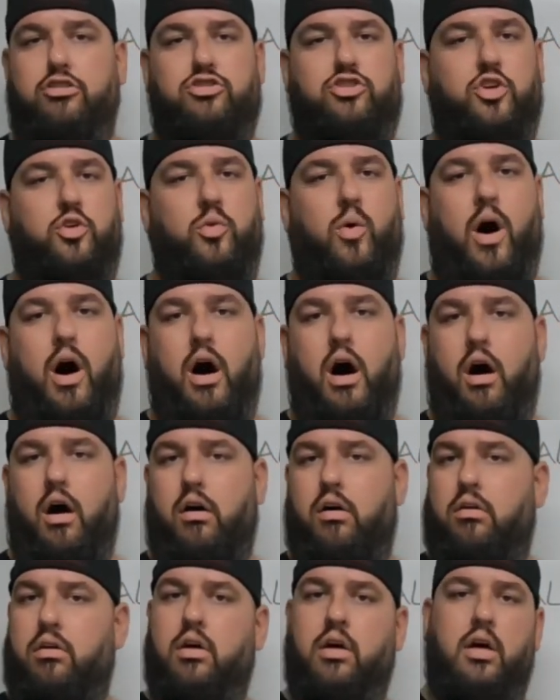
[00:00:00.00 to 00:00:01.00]

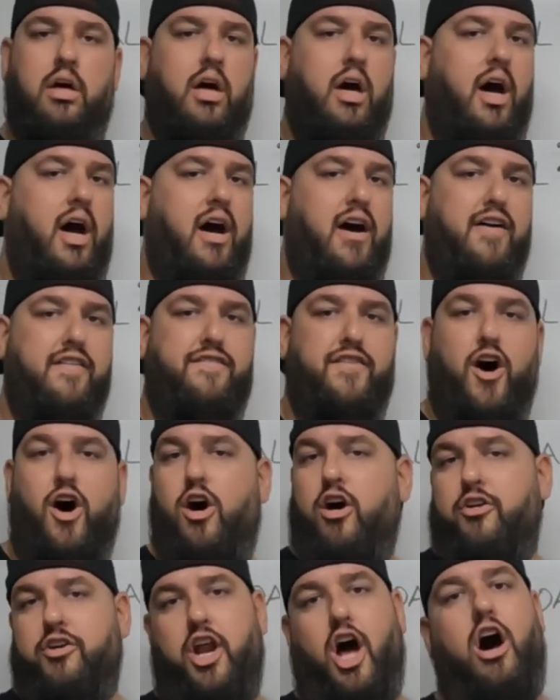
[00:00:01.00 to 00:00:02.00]
do-all of
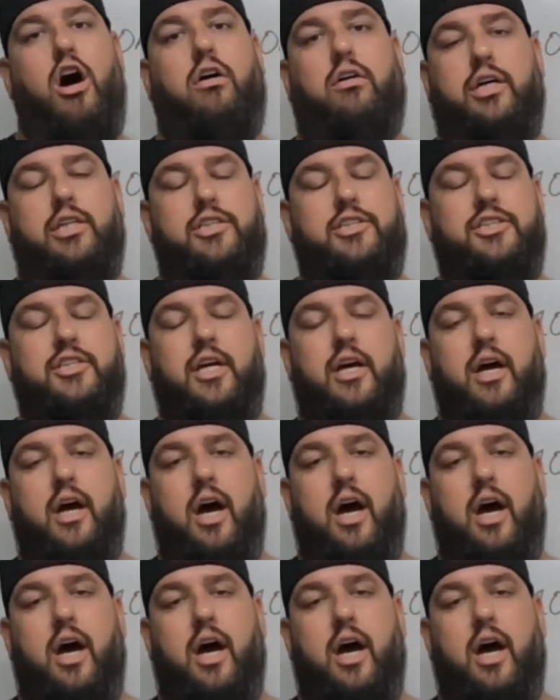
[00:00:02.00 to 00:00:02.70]
all knowledge.